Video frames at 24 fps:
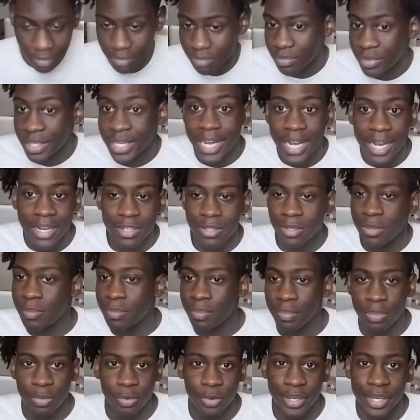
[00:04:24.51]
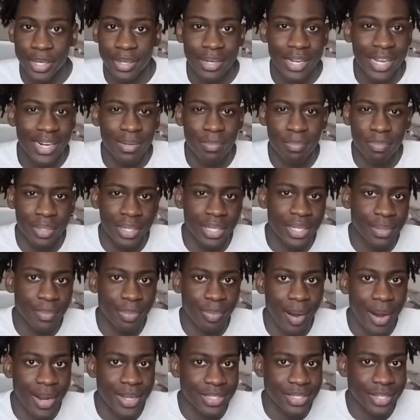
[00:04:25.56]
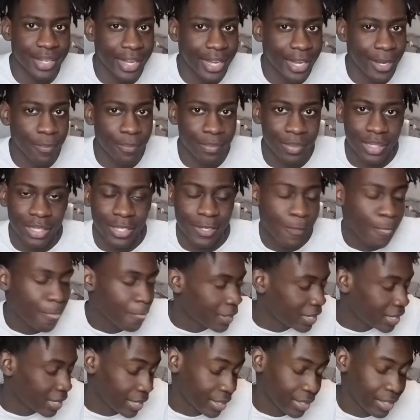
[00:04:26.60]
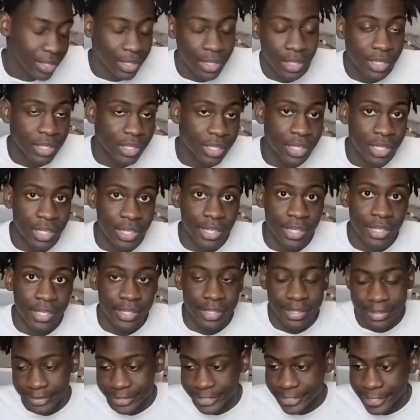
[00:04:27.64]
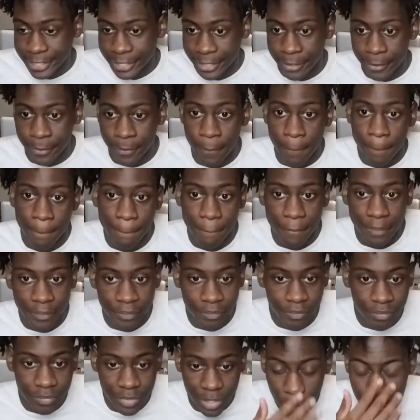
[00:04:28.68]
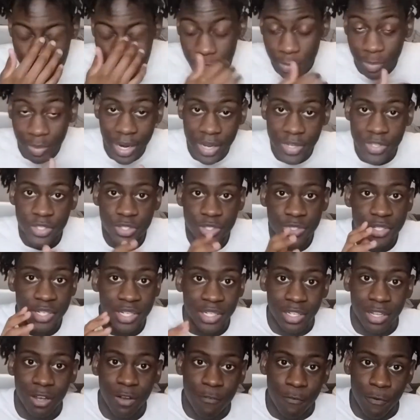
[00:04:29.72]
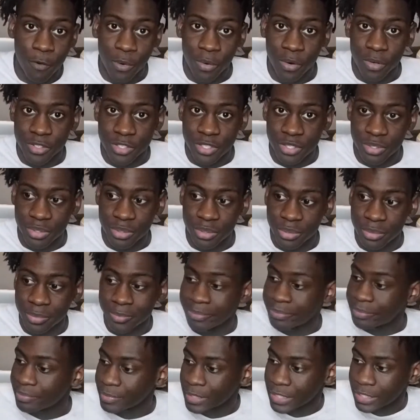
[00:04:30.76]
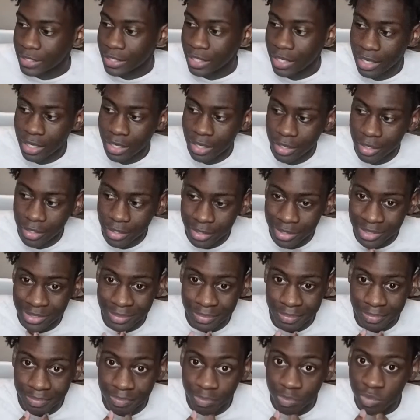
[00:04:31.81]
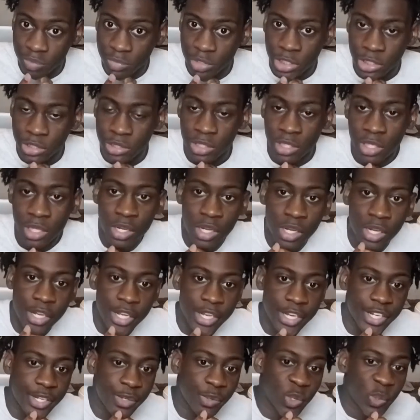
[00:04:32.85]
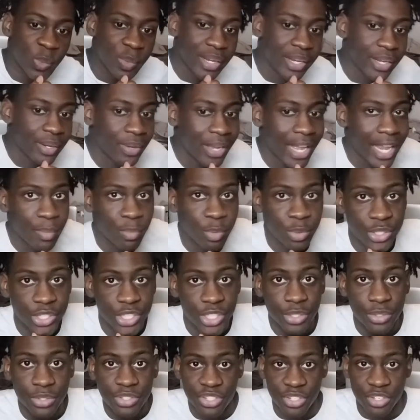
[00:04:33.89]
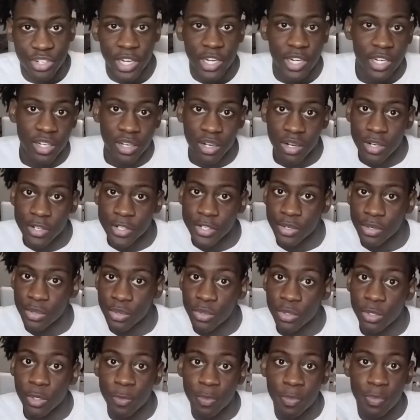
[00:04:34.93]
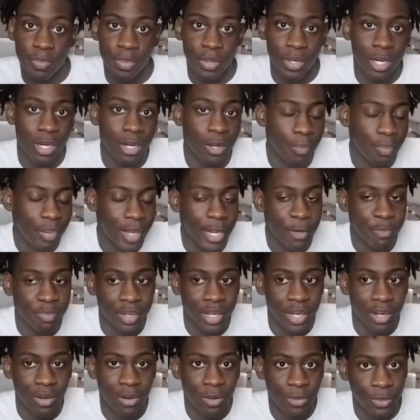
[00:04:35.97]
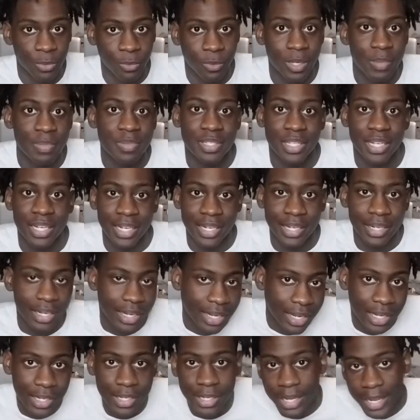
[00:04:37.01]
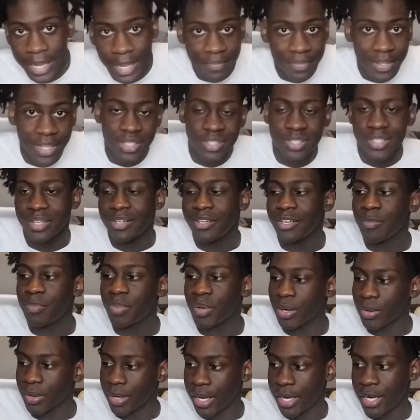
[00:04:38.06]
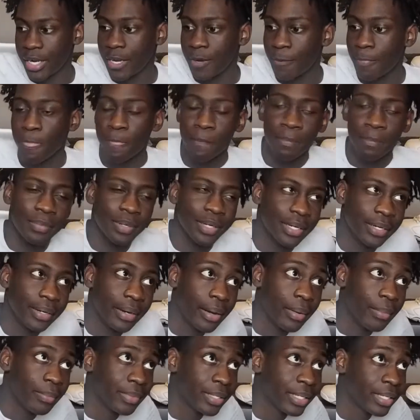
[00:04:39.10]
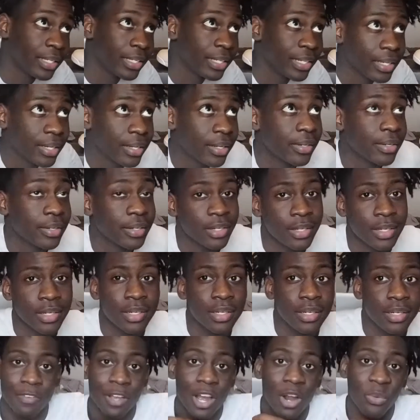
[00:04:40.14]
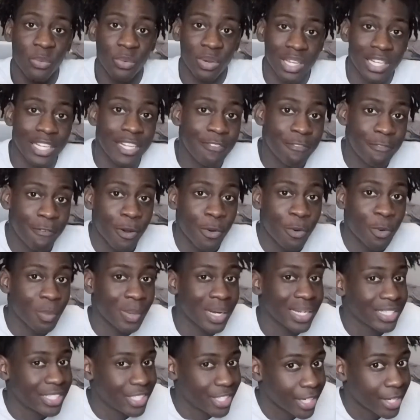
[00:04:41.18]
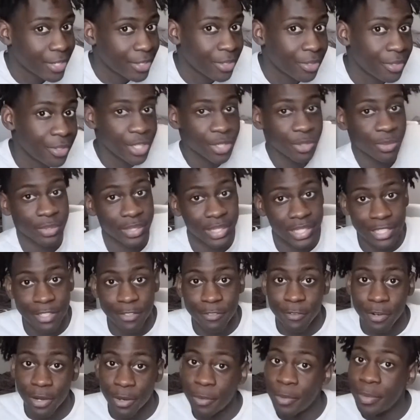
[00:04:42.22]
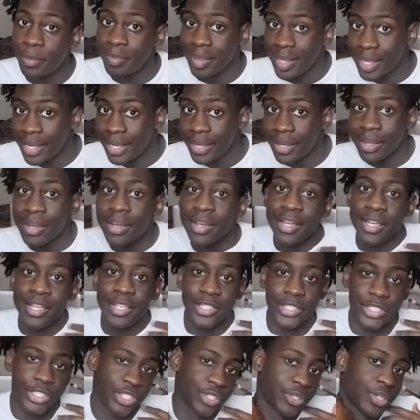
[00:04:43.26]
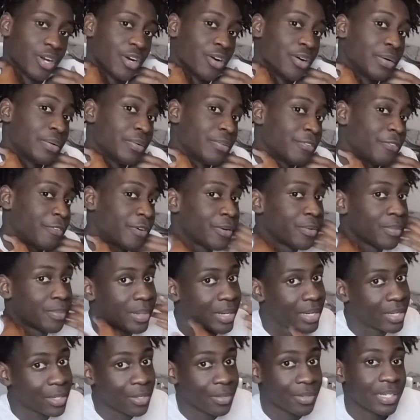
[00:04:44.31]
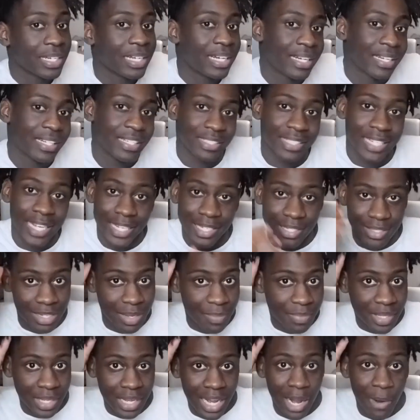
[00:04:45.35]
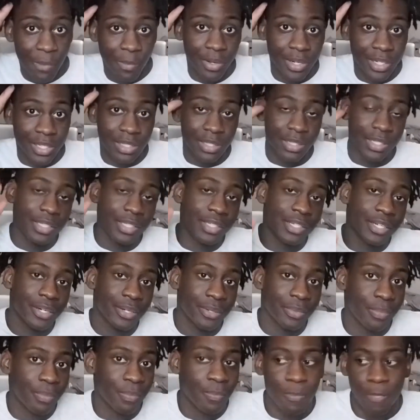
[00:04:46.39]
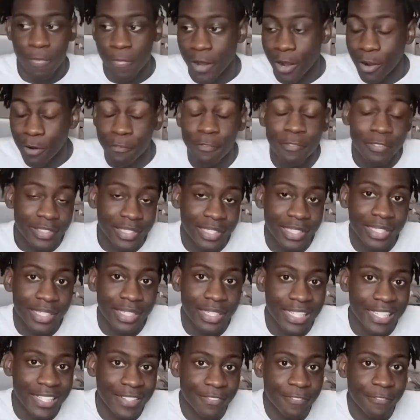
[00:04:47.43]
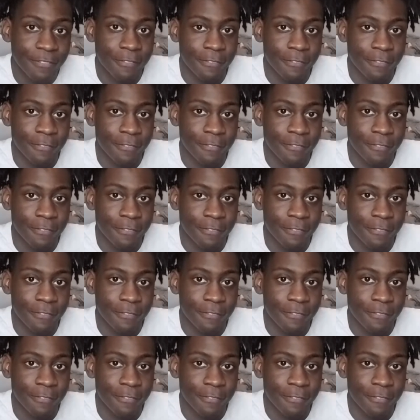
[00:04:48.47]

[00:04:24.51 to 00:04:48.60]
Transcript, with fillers: Not a pretty, not a big price gap, but hey. So those are the prices you can look forward to. Um, you will be able to use your credit card or um, PayPal on the website. I have that set up already. Um, and yeah y'all really fuck with my channel you really fuck with me, you should go fuck with my clothing line because that's something I want to, you know, hopefully if,